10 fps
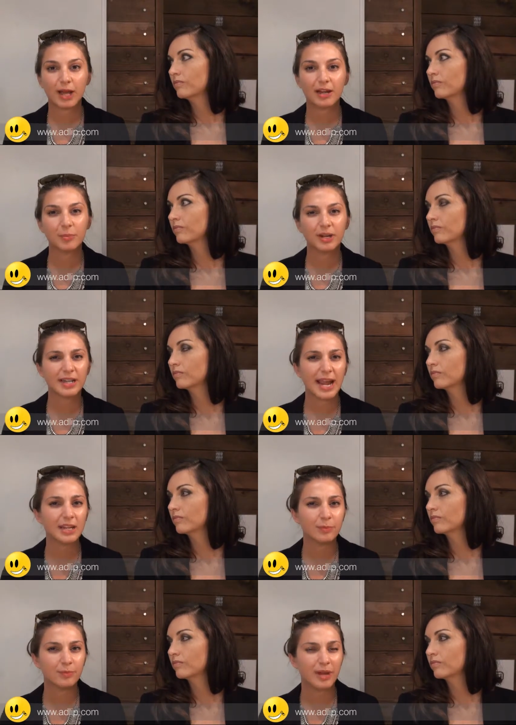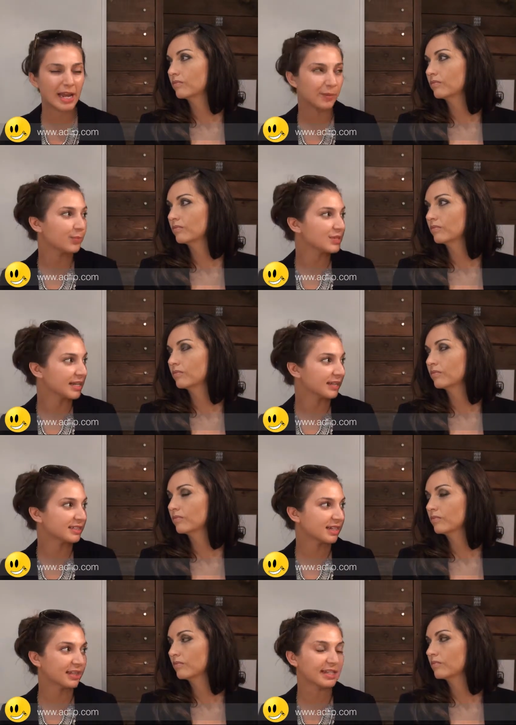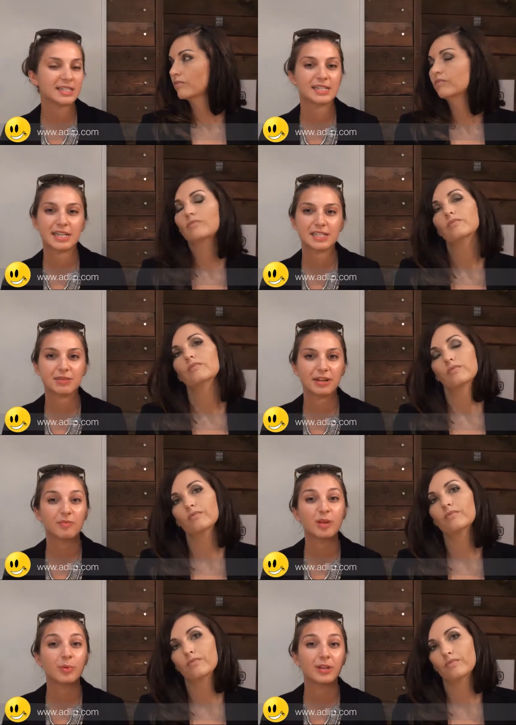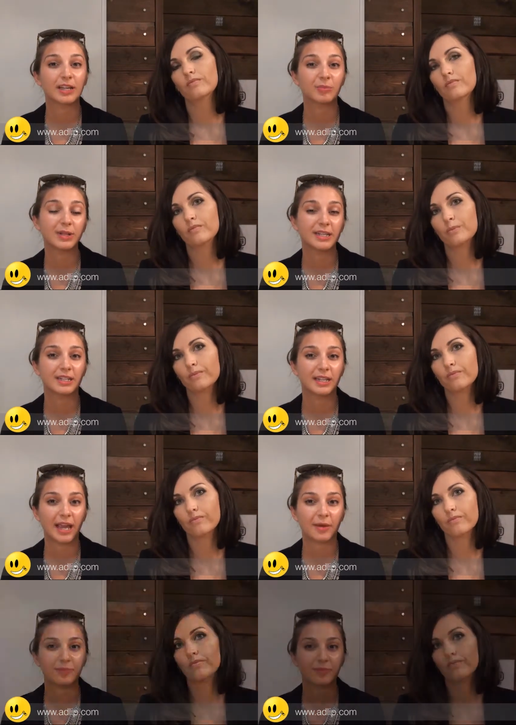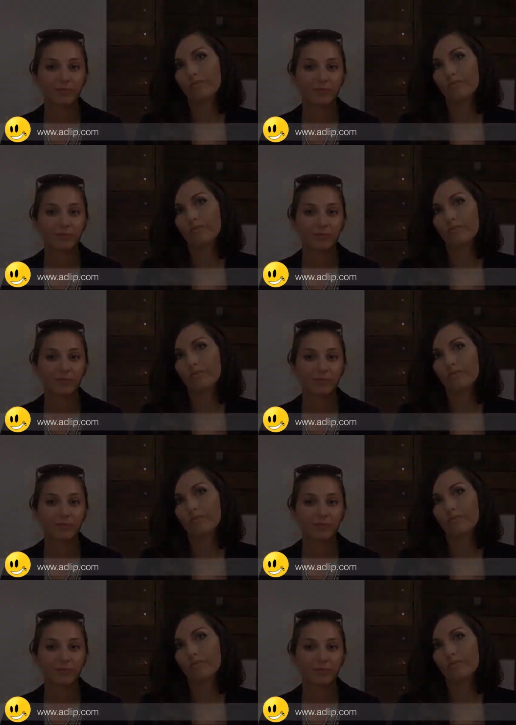Speaker 1: we had about an 88%, I think, success rate of people mm. that completed the game.